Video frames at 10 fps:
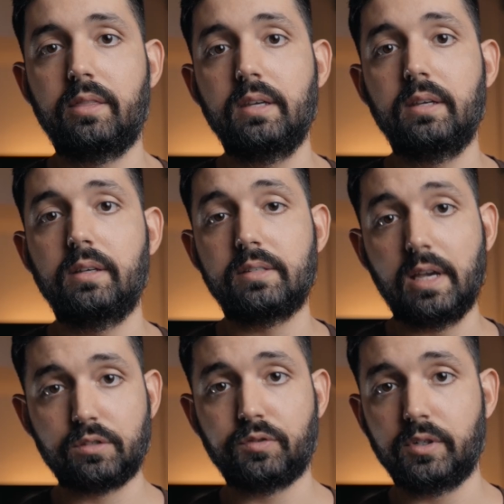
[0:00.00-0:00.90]
The
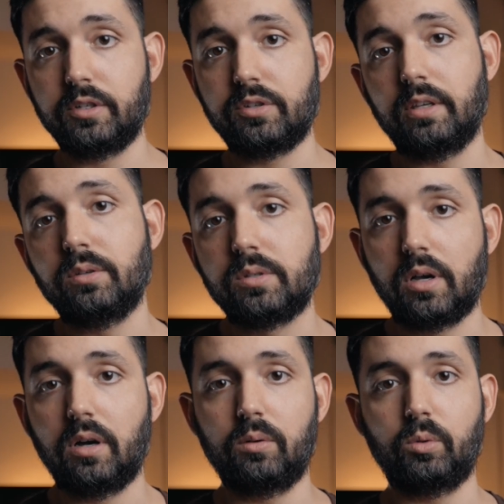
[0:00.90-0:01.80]
test footage that you
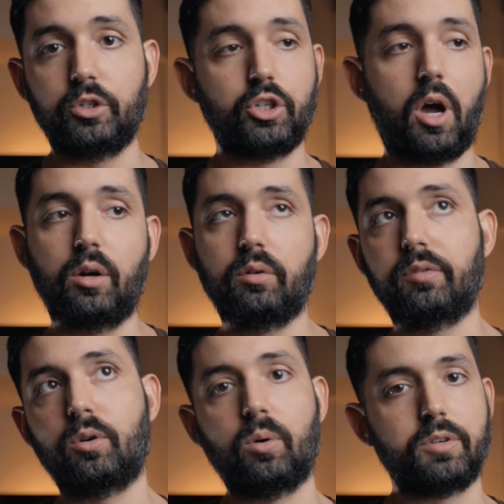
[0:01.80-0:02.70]
saw was shot over
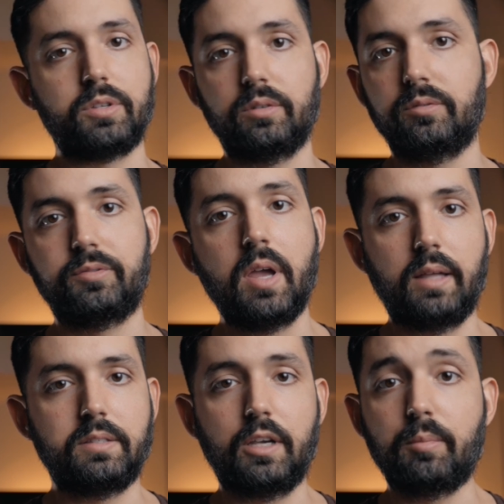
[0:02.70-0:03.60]
the course of,
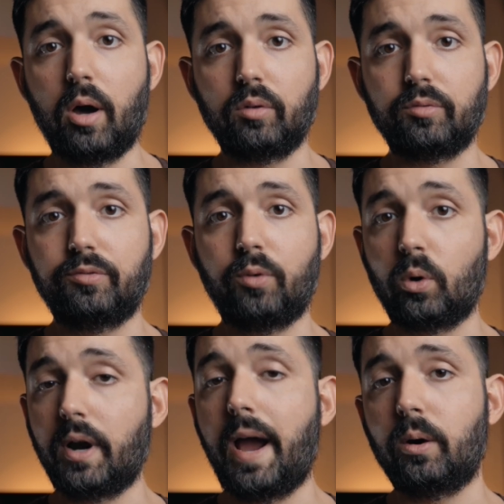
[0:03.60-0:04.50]
I'd say, about
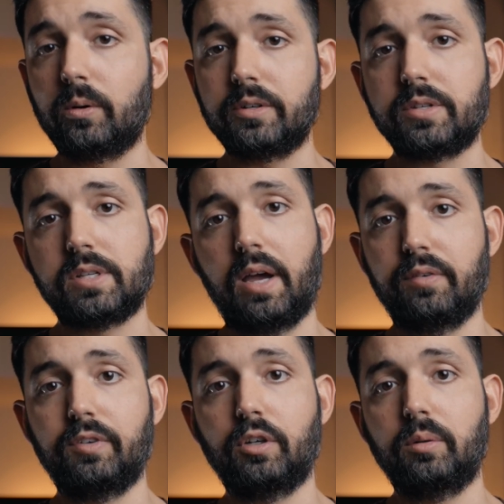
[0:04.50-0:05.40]
4 hours. I
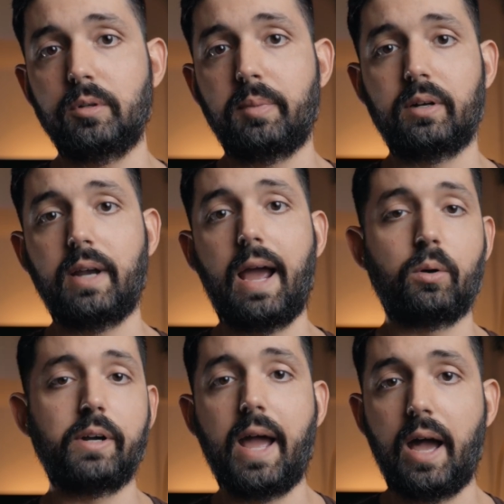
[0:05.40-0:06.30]
filmed about an
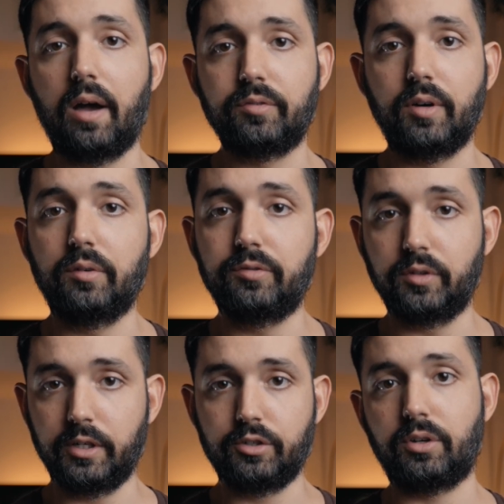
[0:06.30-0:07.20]
hour and a half of
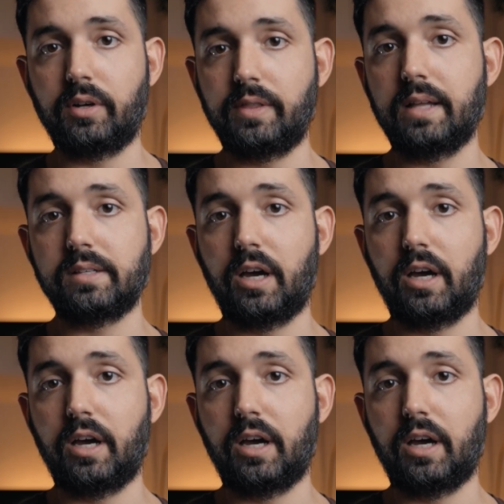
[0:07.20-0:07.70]
footage during that